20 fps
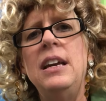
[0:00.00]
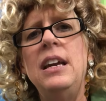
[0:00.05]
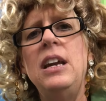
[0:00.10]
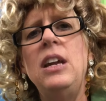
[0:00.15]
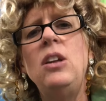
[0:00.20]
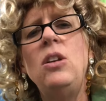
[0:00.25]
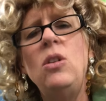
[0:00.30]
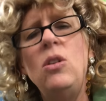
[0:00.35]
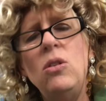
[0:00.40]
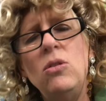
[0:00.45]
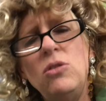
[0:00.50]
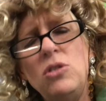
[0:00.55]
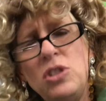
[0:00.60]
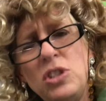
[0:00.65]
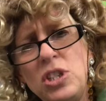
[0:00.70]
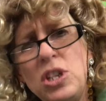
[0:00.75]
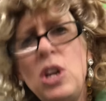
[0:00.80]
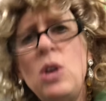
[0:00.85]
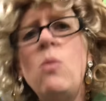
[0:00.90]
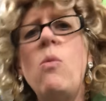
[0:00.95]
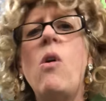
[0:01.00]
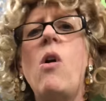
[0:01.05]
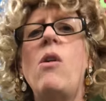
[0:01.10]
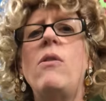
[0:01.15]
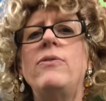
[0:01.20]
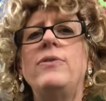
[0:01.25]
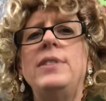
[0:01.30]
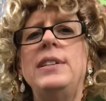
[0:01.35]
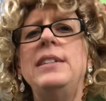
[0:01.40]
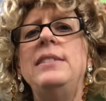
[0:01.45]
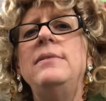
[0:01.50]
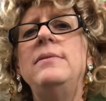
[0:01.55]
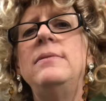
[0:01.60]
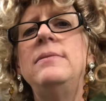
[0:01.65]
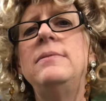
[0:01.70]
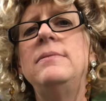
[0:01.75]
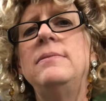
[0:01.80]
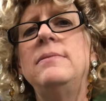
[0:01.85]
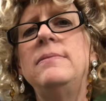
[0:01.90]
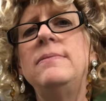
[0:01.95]
And too often,
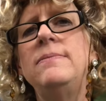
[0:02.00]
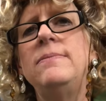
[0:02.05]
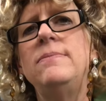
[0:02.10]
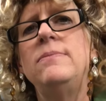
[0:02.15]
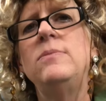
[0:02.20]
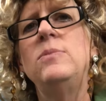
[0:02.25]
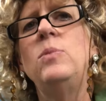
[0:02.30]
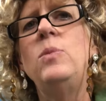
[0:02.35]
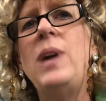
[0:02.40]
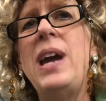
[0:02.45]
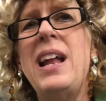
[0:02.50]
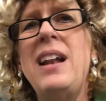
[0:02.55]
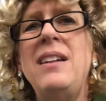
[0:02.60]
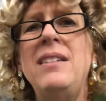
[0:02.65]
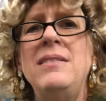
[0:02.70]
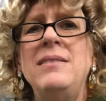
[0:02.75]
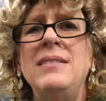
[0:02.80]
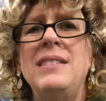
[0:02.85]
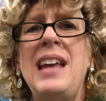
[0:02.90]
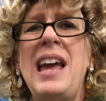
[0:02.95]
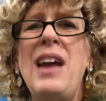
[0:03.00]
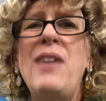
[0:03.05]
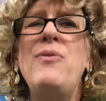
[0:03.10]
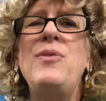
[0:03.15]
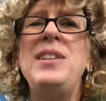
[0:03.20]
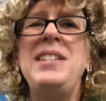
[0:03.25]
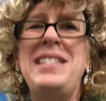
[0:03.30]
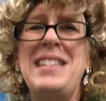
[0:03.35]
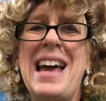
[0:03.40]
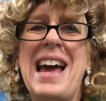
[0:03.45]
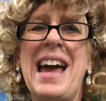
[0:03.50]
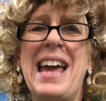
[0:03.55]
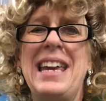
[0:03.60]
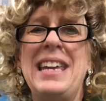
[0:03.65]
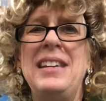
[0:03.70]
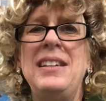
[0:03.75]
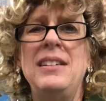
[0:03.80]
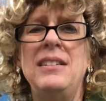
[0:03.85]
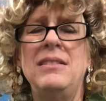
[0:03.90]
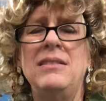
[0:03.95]
well, every
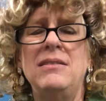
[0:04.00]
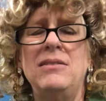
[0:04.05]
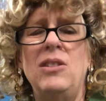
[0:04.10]
day,